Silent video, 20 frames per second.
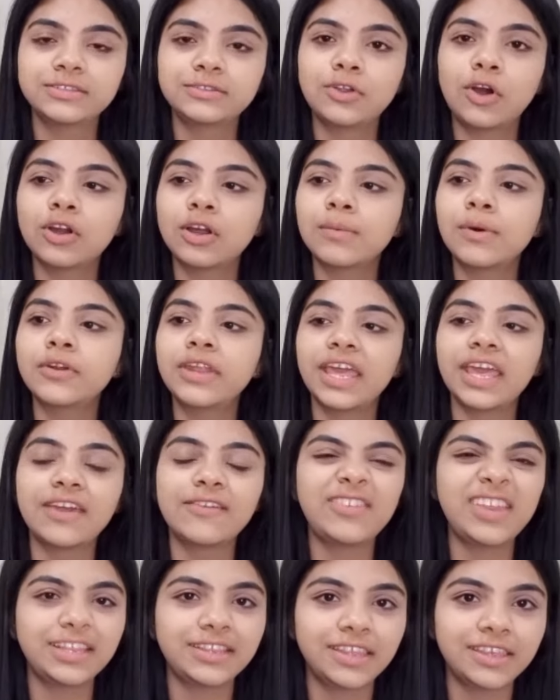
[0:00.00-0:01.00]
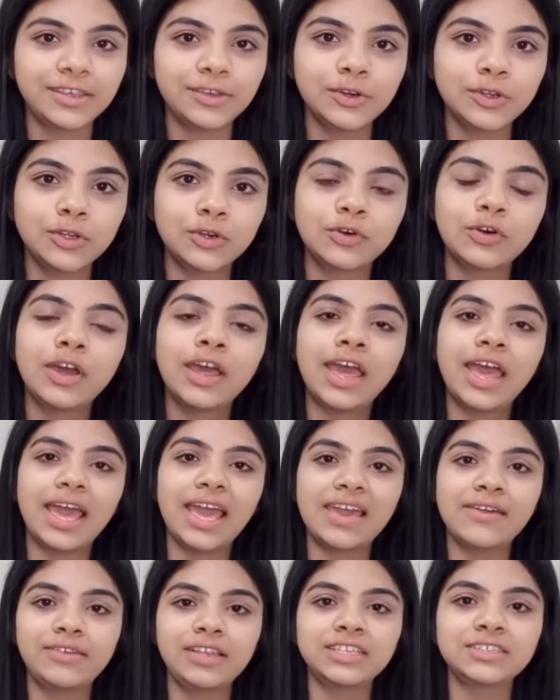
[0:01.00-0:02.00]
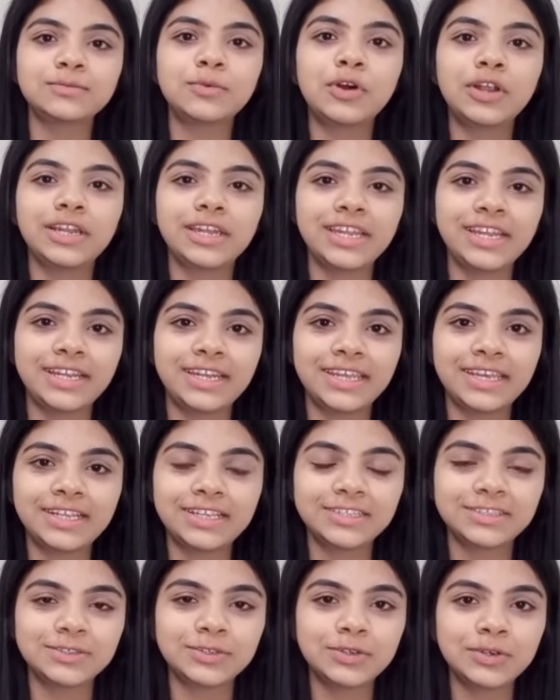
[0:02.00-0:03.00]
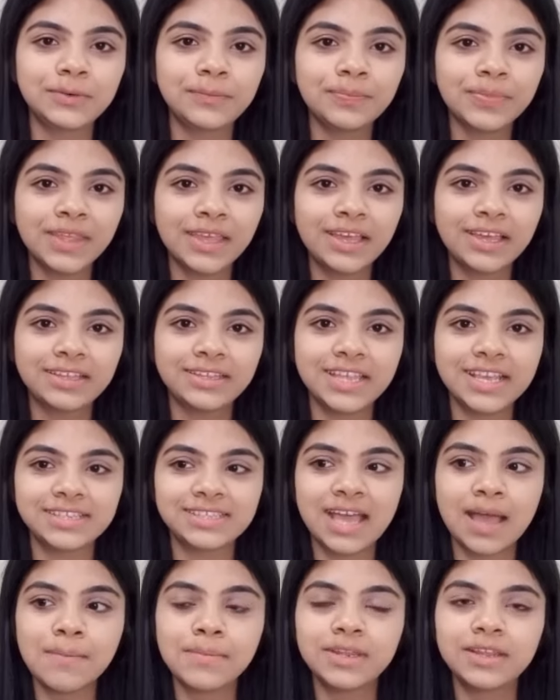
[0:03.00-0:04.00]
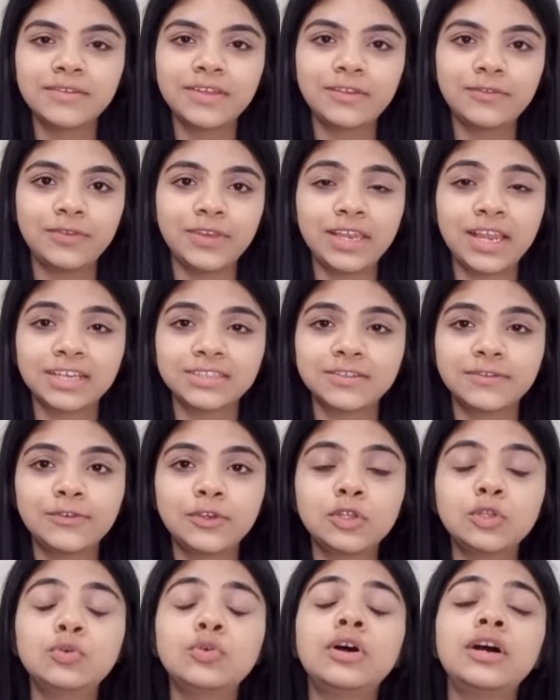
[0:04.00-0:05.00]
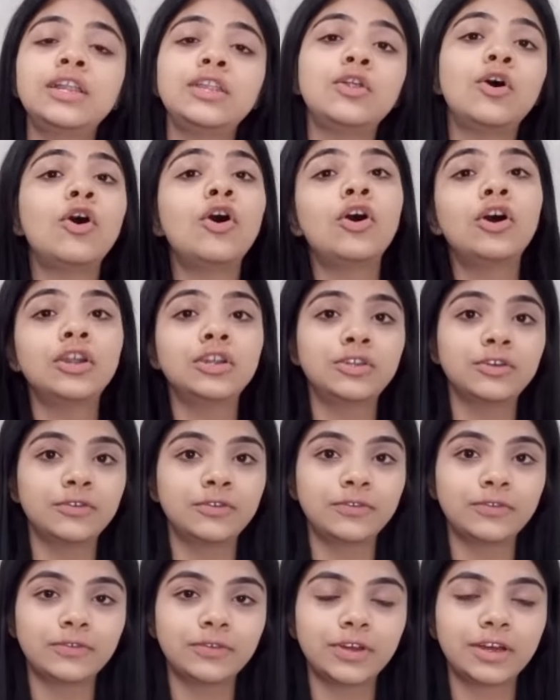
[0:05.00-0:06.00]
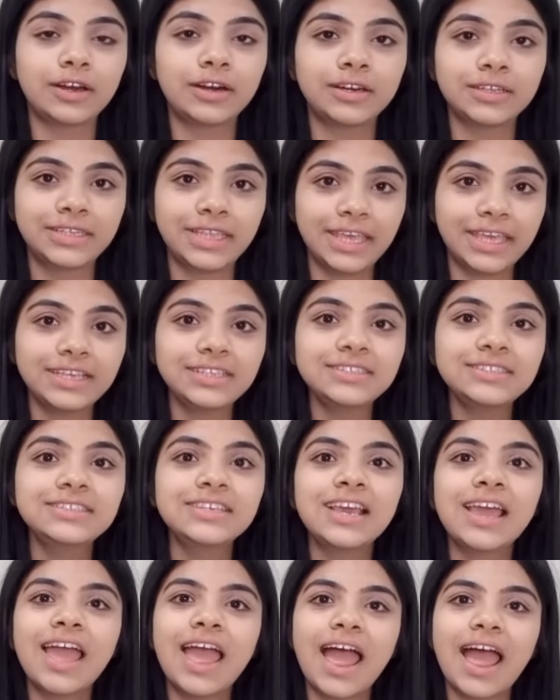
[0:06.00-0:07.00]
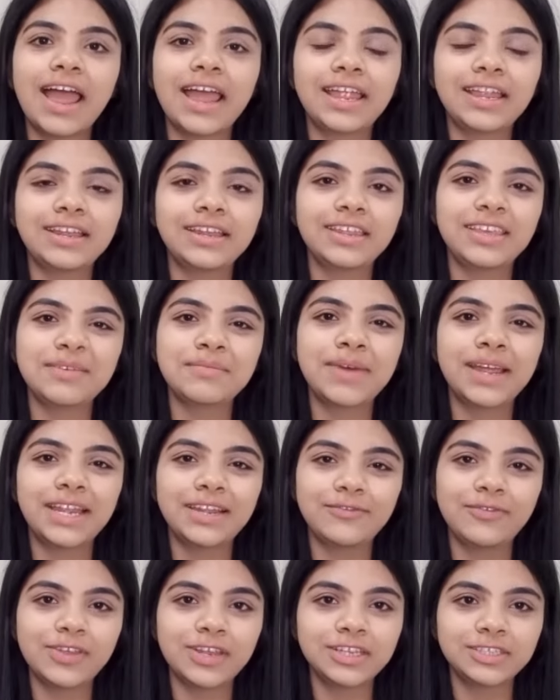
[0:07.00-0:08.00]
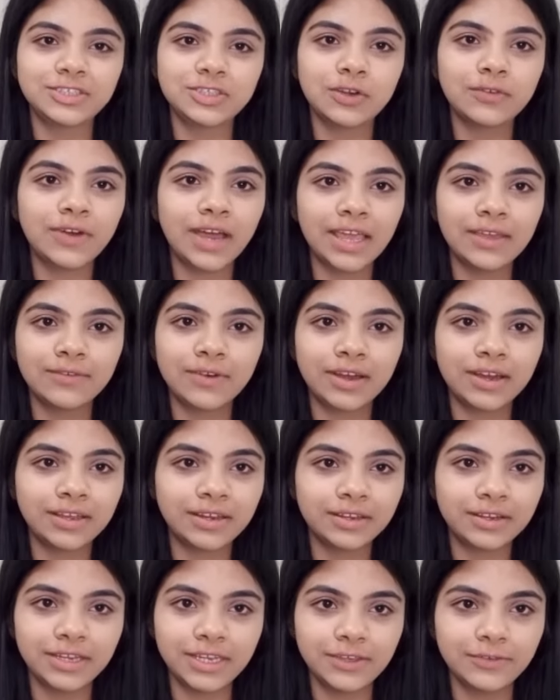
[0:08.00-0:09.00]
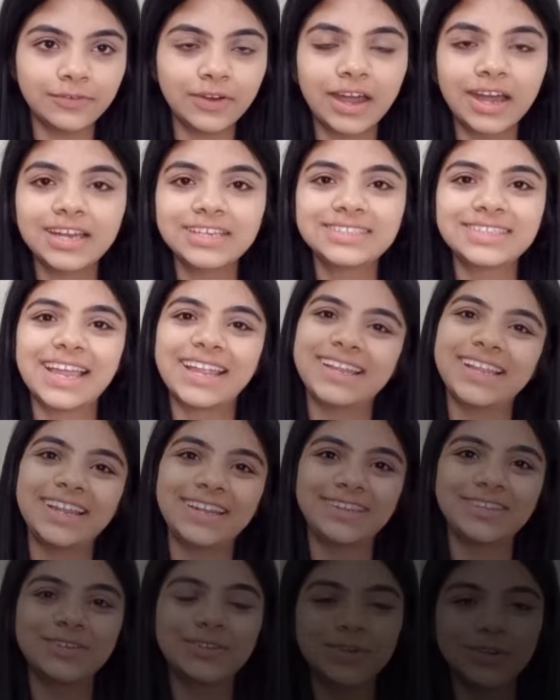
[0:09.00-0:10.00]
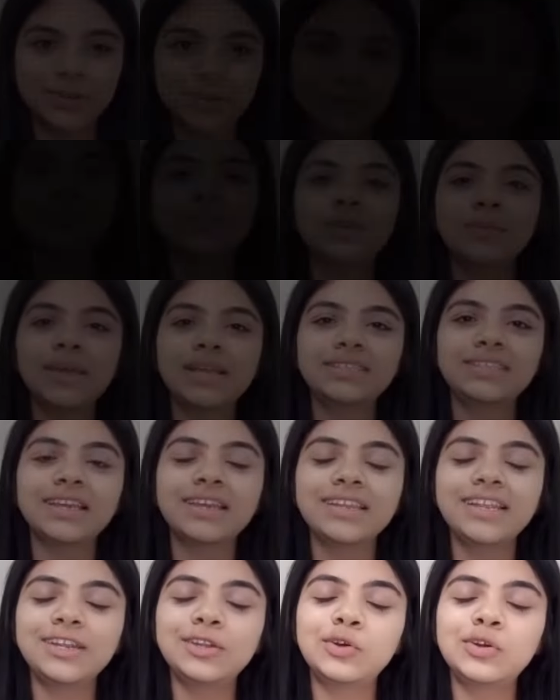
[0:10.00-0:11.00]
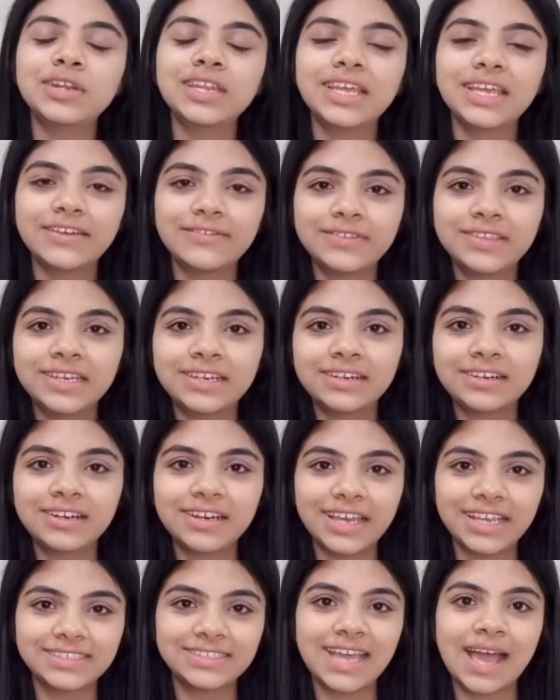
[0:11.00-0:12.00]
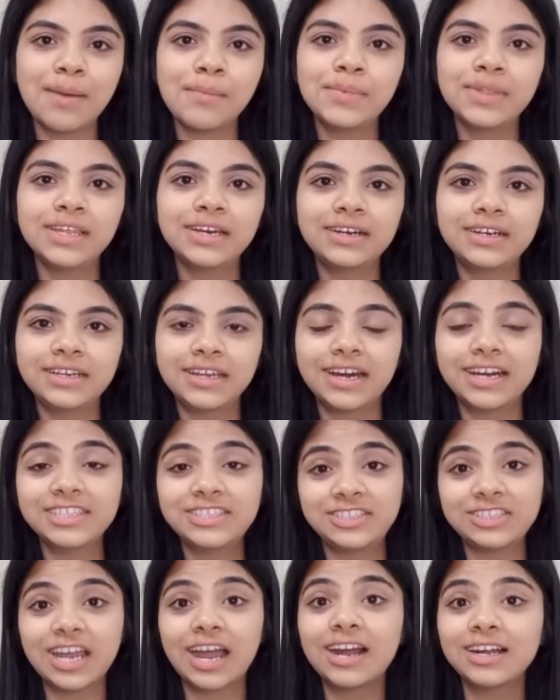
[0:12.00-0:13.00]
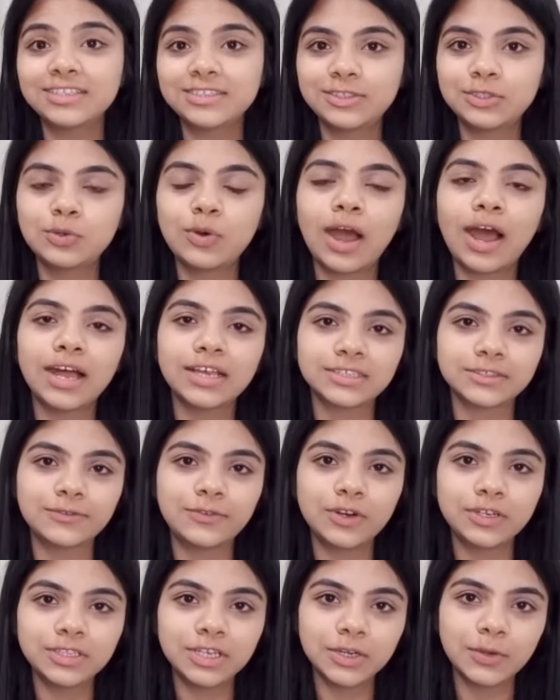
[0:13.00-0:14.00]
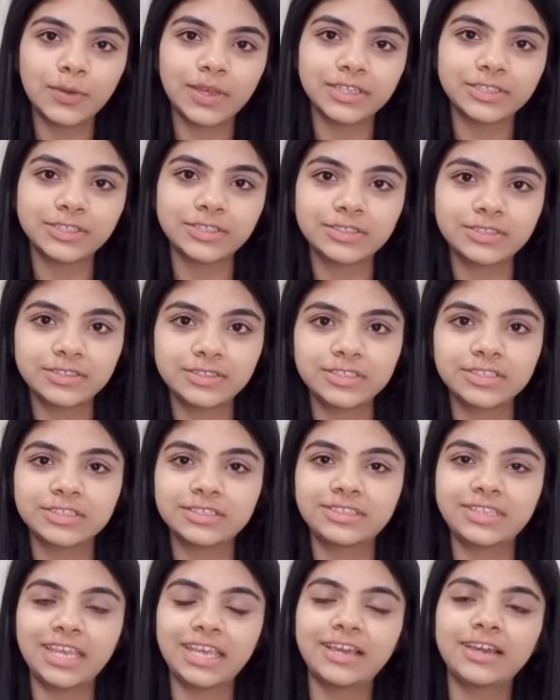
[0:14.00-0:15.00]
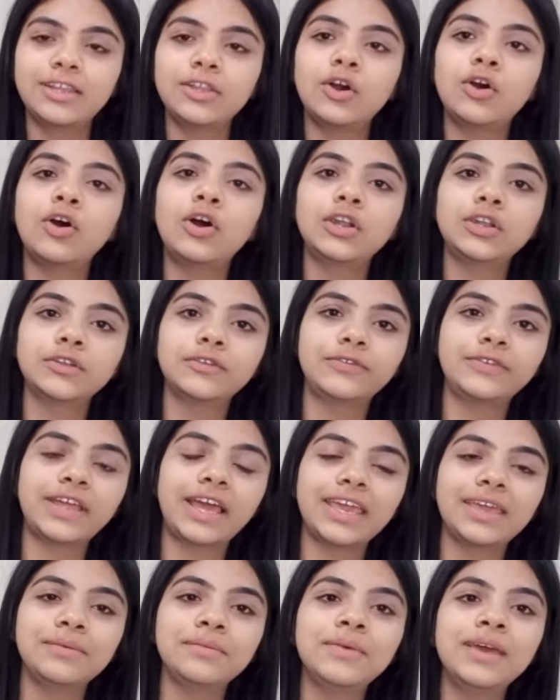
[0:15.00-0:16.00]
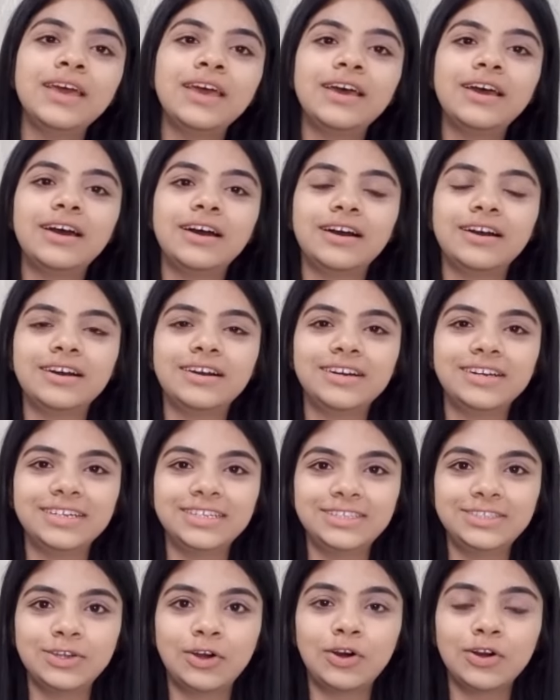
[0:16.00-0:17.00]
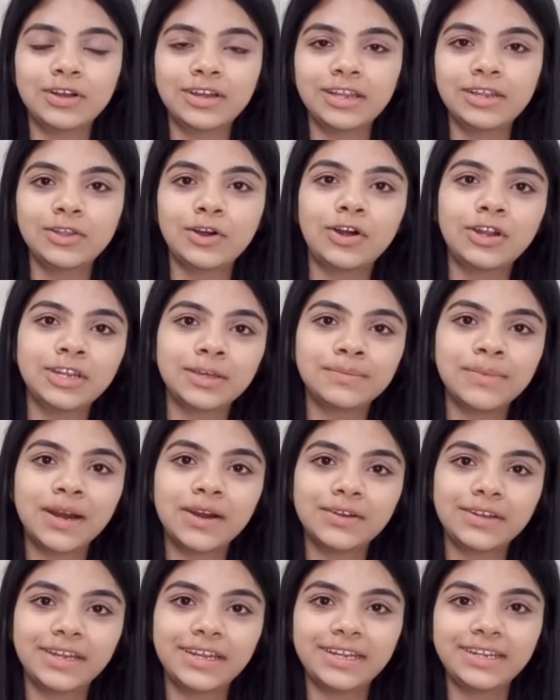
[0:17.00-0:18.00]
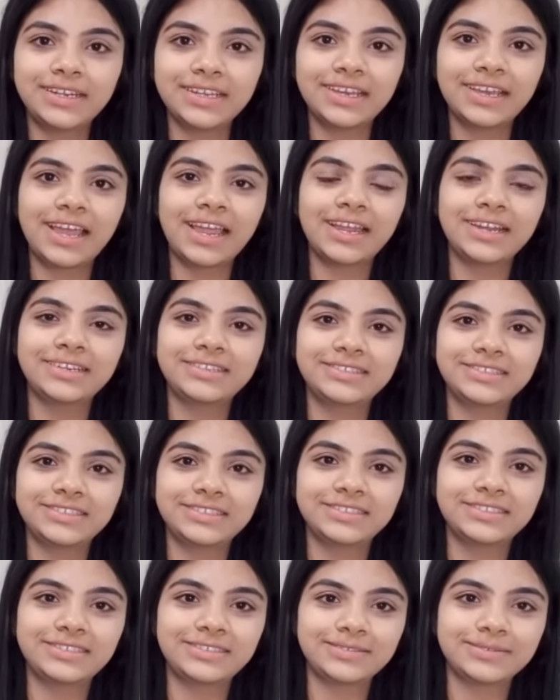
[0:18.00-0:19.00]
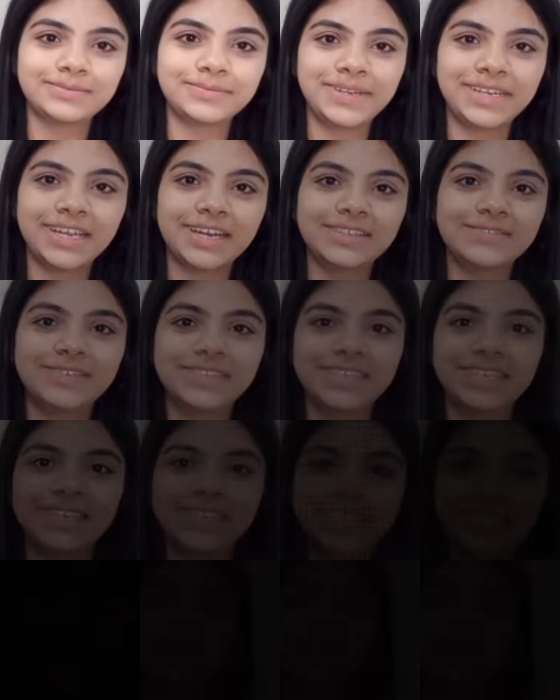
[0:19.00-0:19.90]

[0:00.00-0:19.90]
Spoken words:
Talk about everything you know, every small detail. So the examiner will feel as if you know a lot of things, and he might finish your Viva really fast and let you go. So basically, don't give the examiner a chance to ask further questions. Just take a lot of time, talk a lot about it, and just be done with it.